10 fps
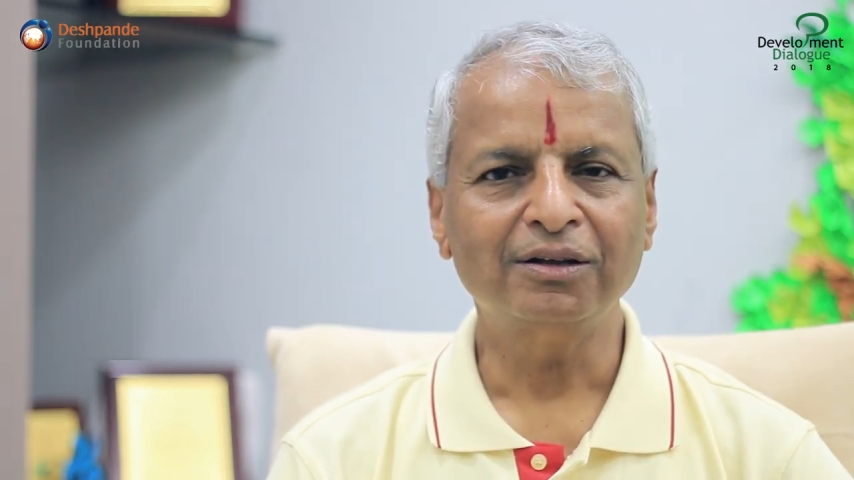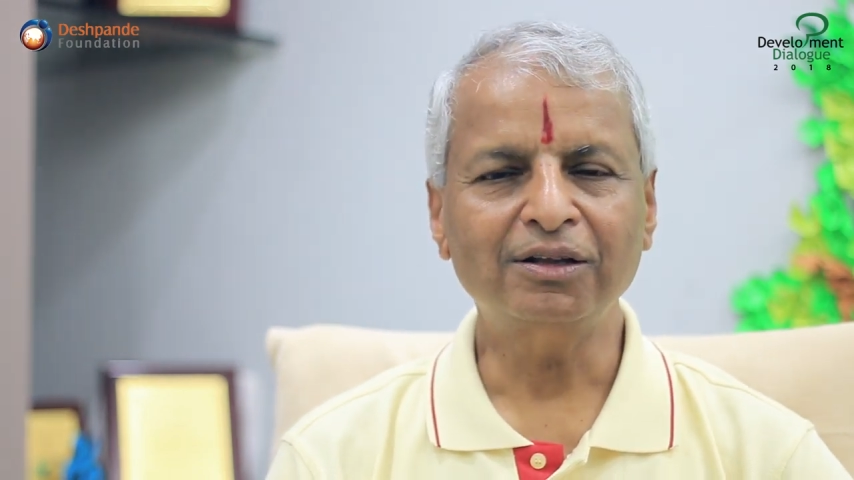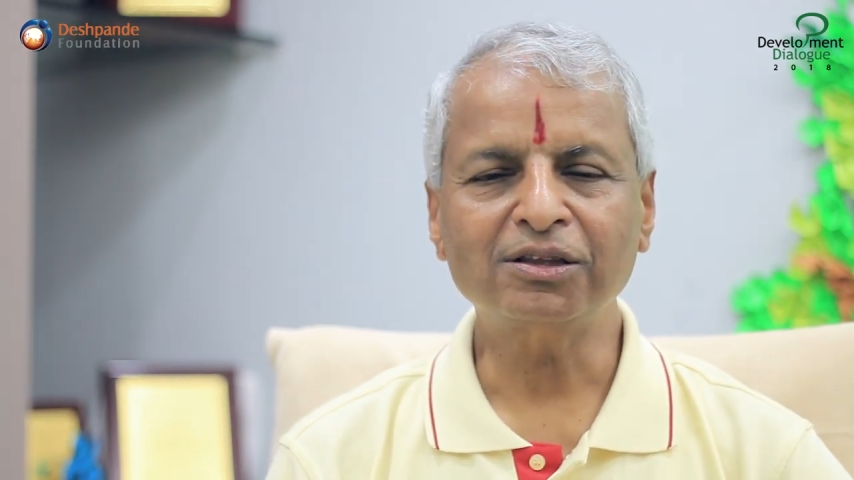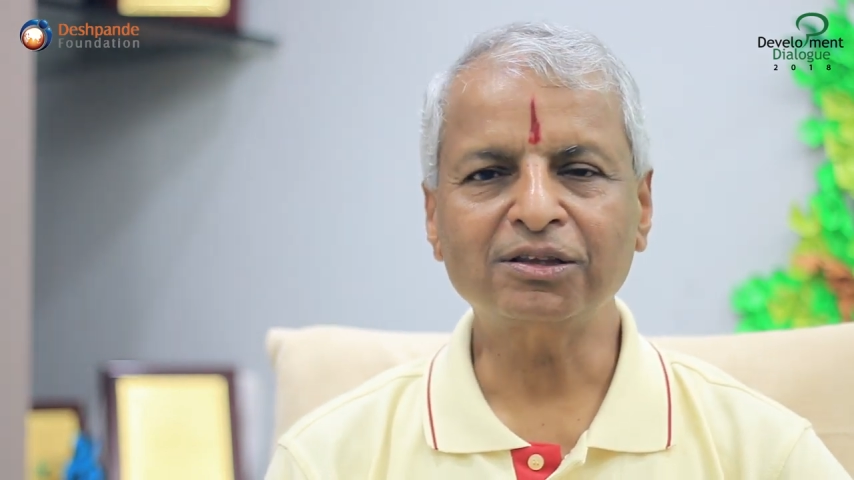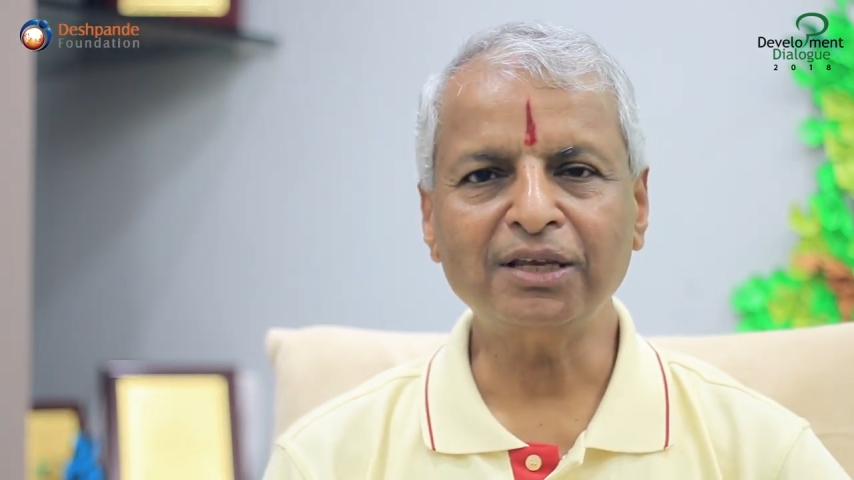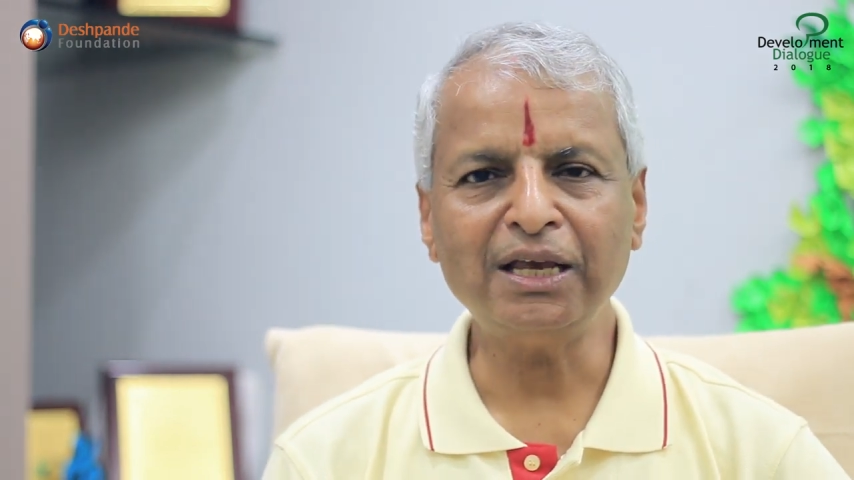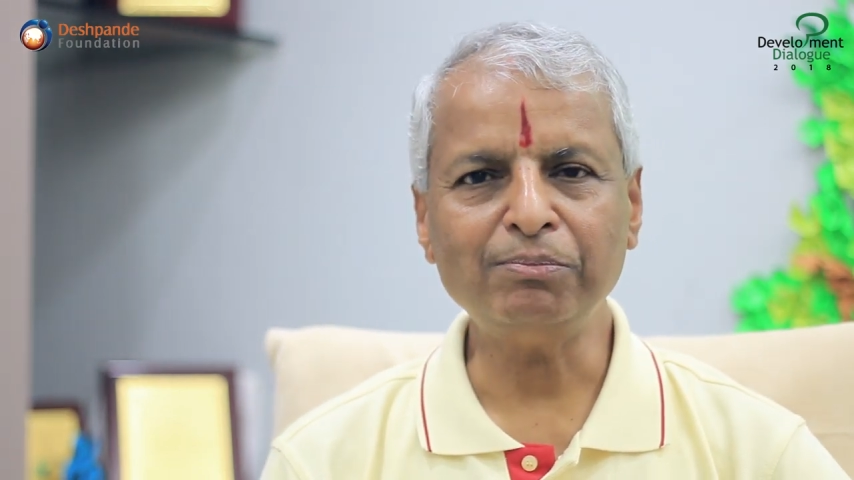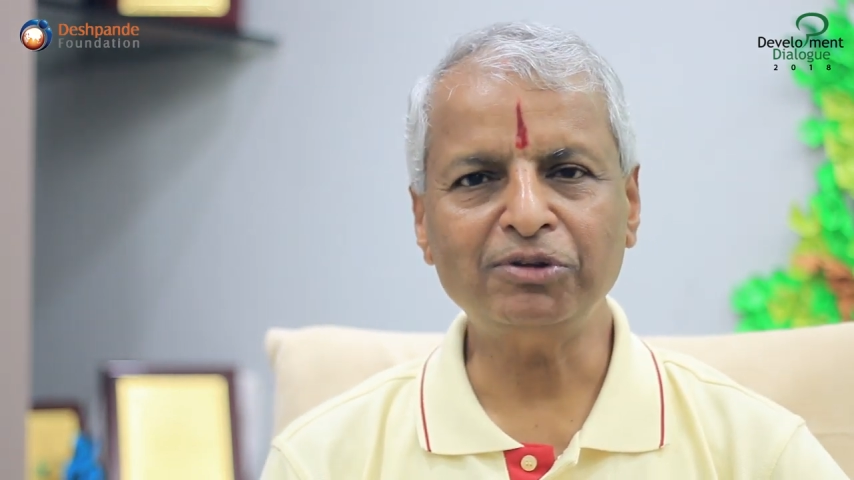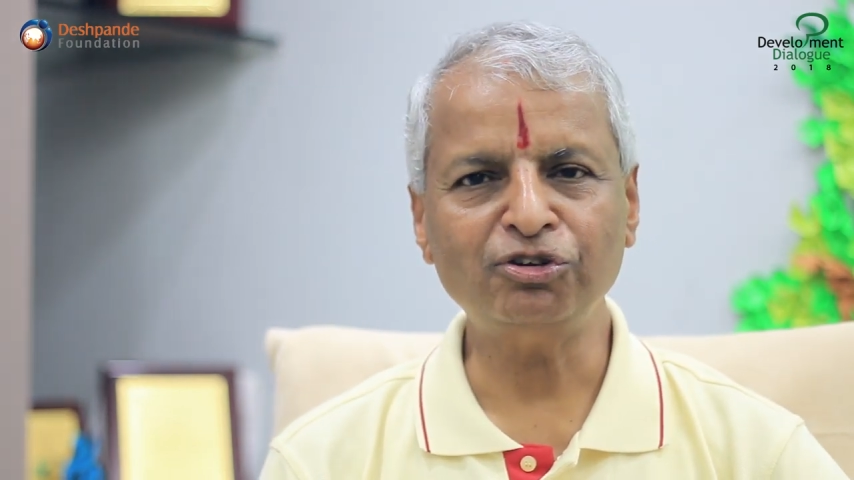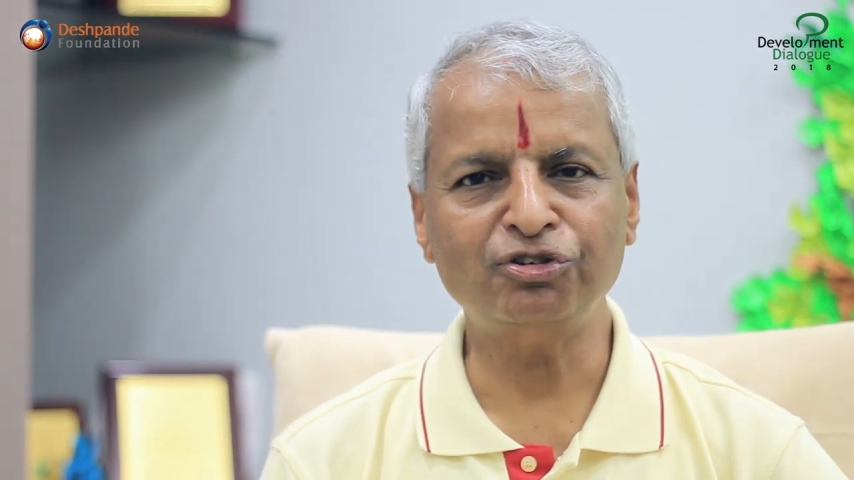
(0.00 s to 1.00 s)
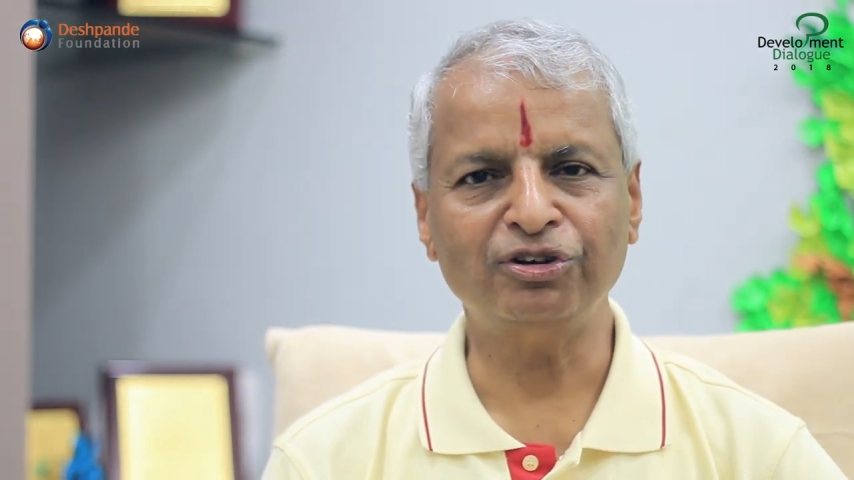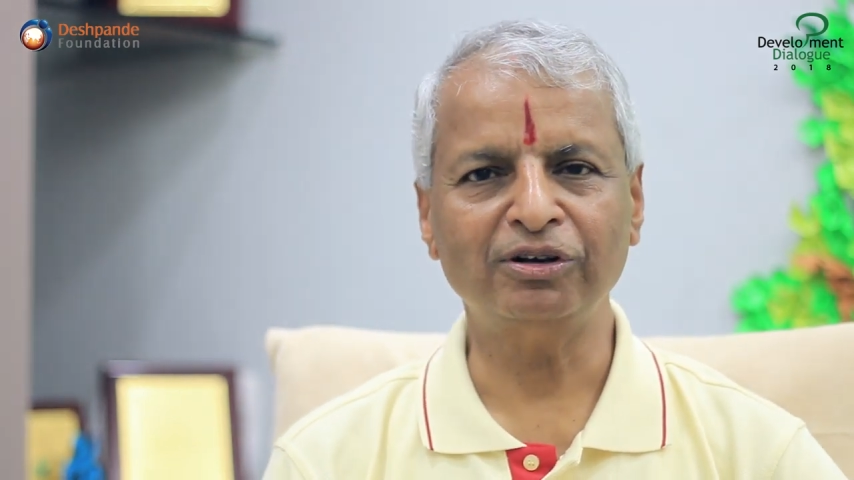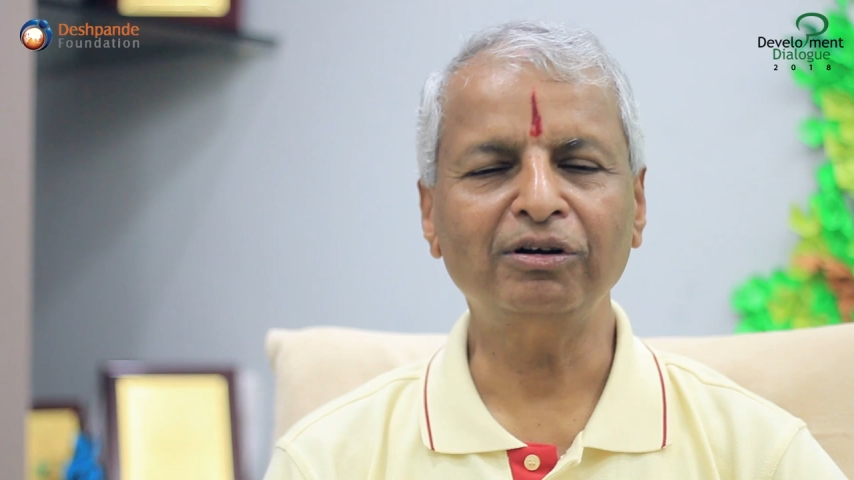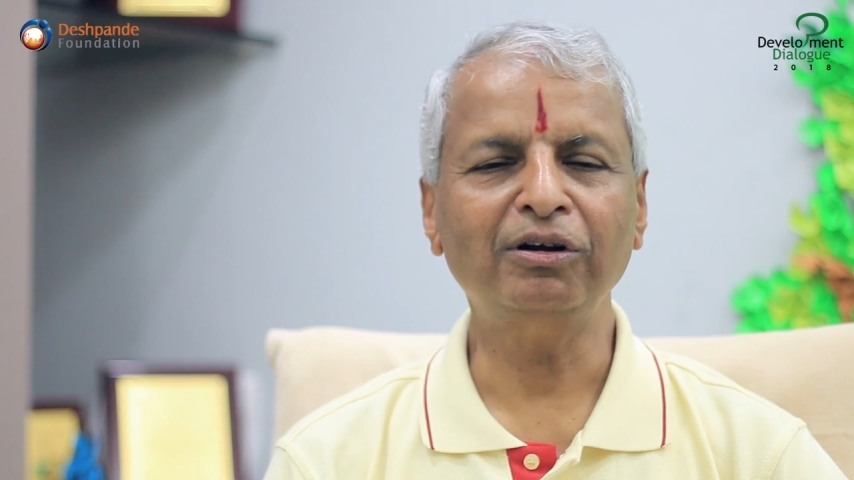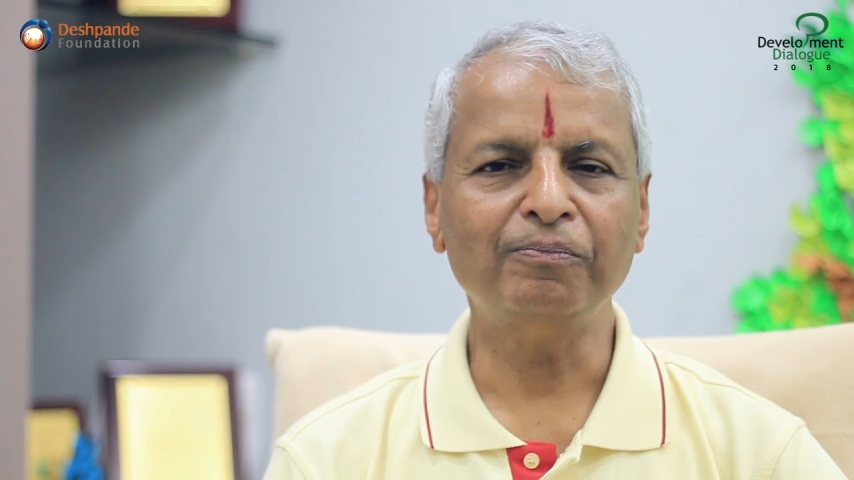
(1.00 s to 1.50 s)
The theme this
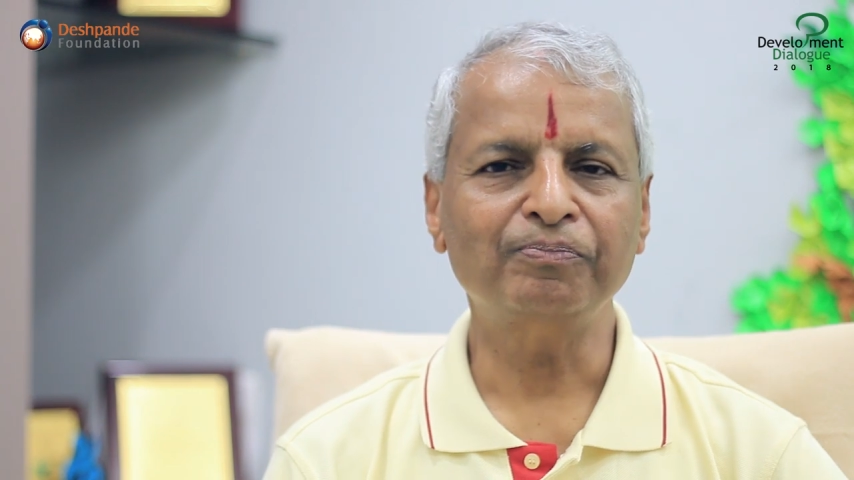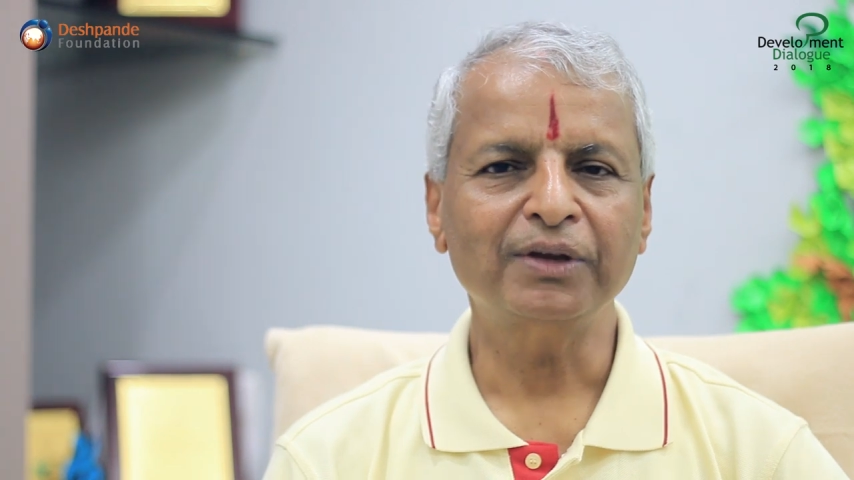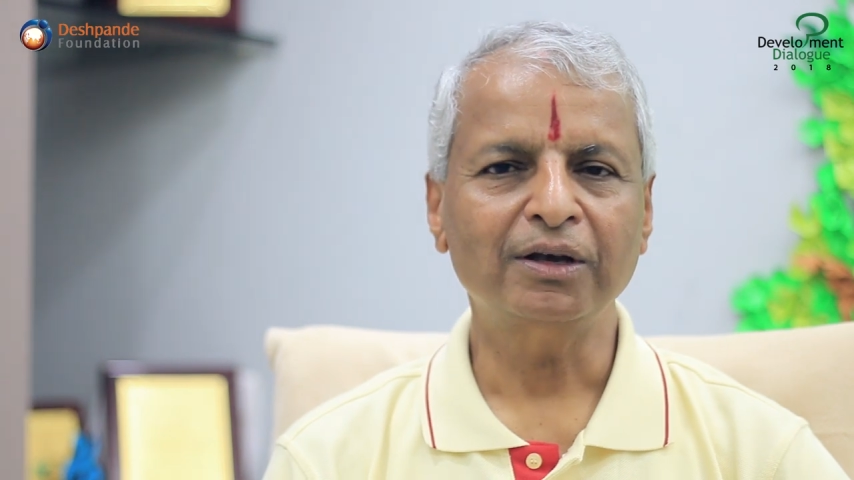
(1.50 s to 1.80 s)
year